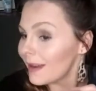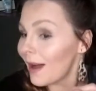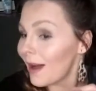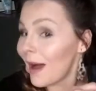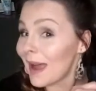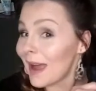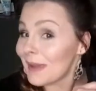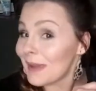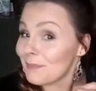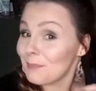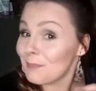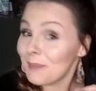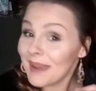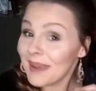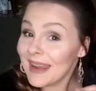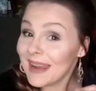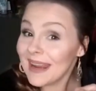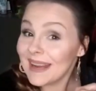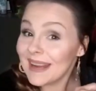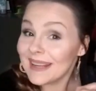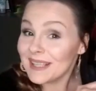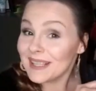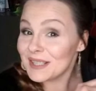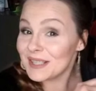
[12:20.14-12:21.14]
I'm
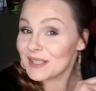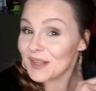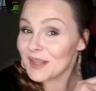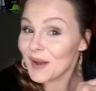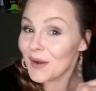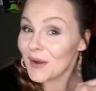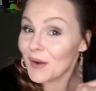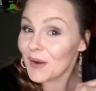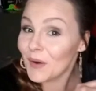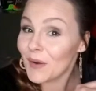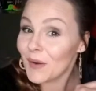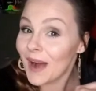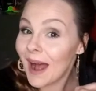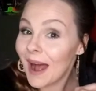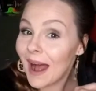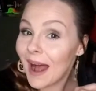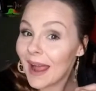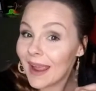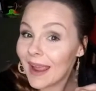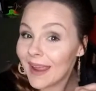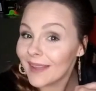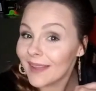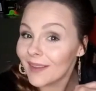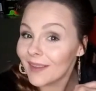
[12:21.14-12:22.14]
me, so
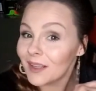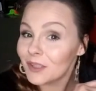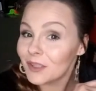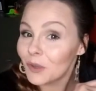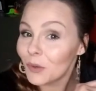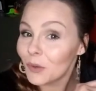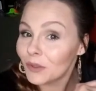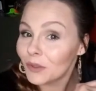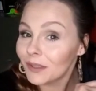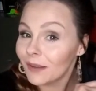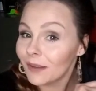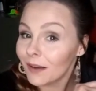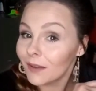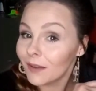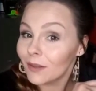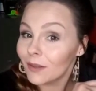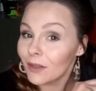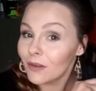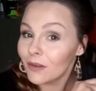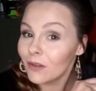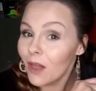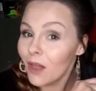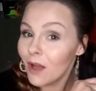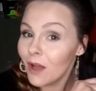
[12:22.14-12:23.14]
I like to hold it on a
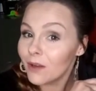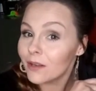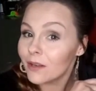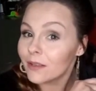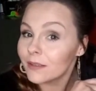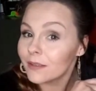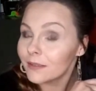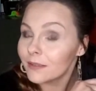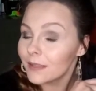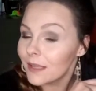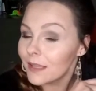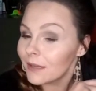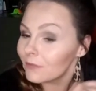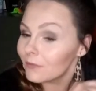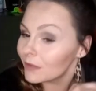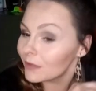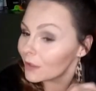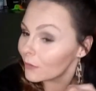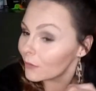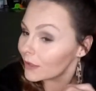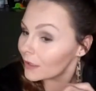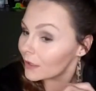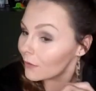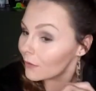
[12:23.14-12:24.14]
little longer, even
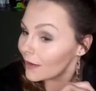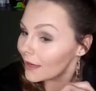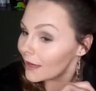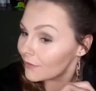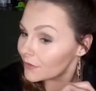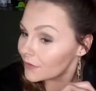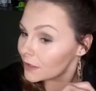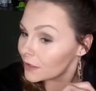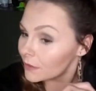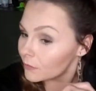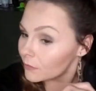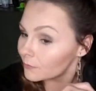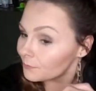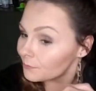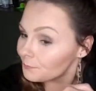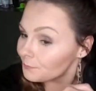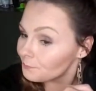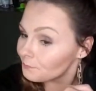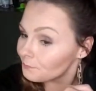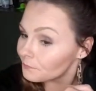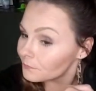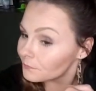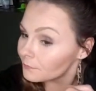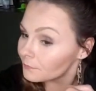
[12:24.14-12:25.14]
though I don't have to.
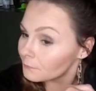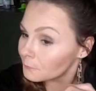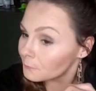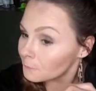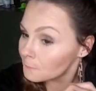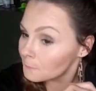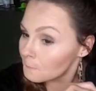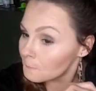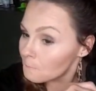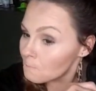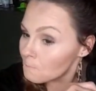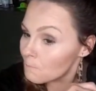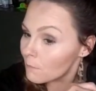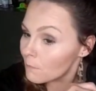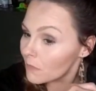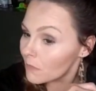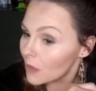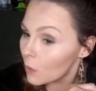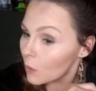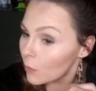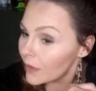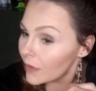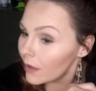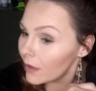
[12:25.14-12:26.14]

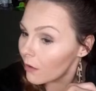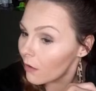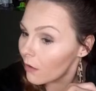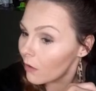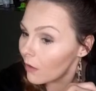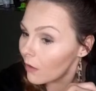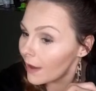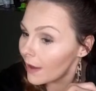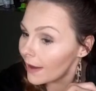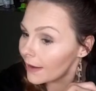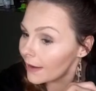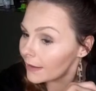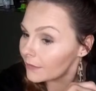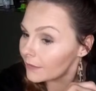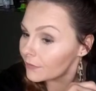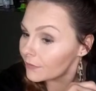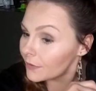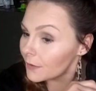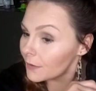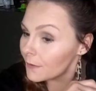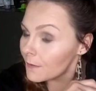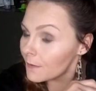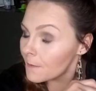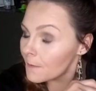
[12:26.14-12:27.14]
We all have
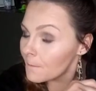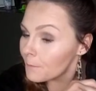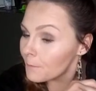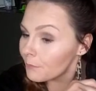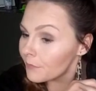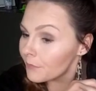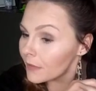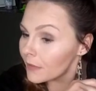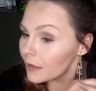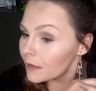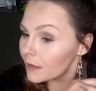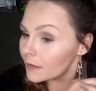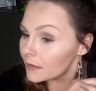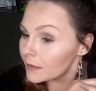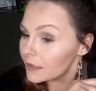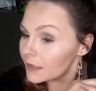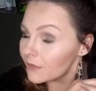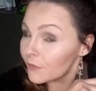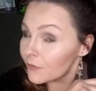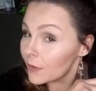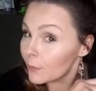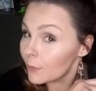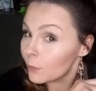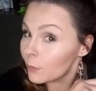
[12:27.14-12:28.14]

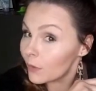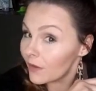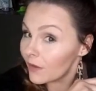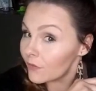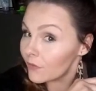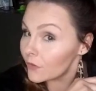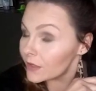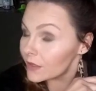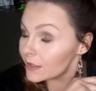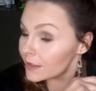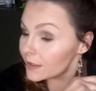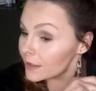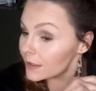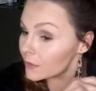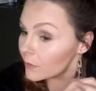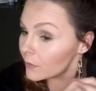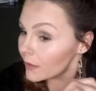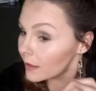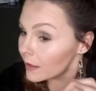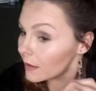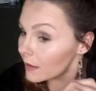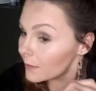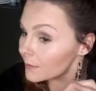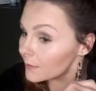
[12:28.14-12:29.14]
different preferences when
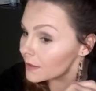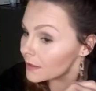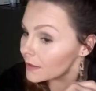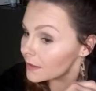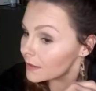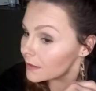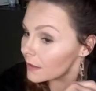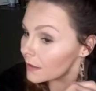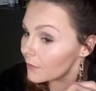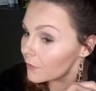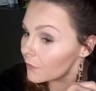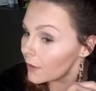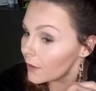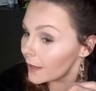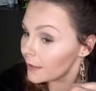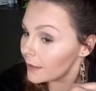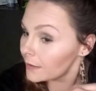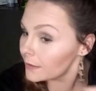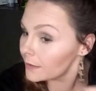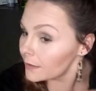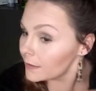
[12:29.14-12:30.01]
it comes to stuff, right?